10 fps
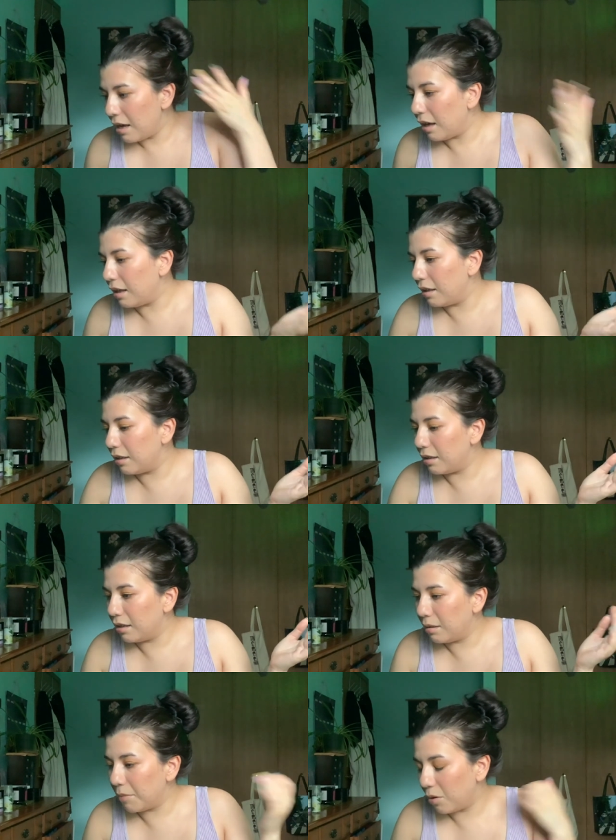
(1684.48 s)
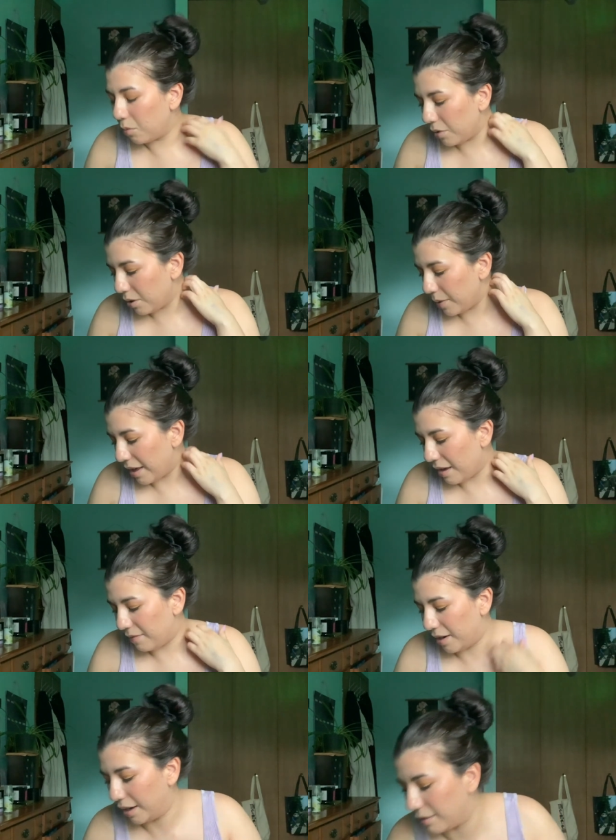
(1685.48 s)
Um what do we have
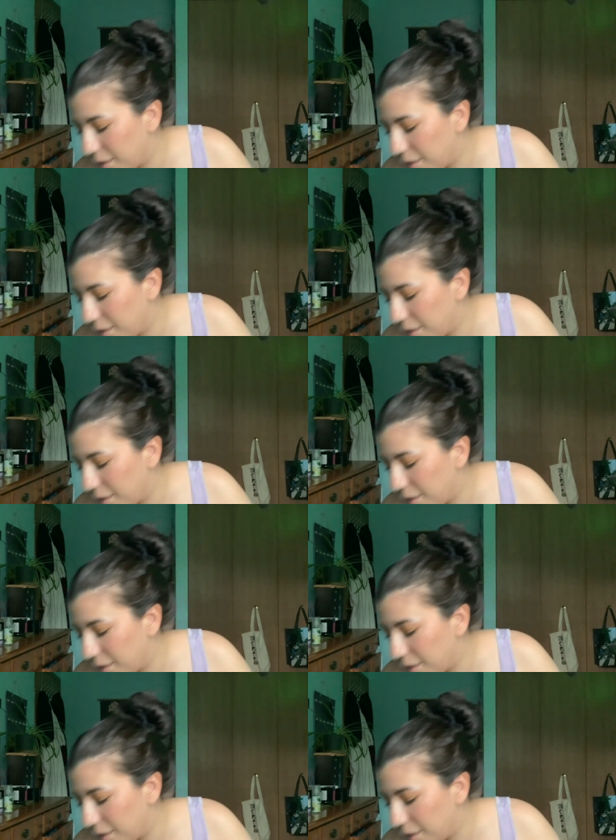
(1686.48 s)
next?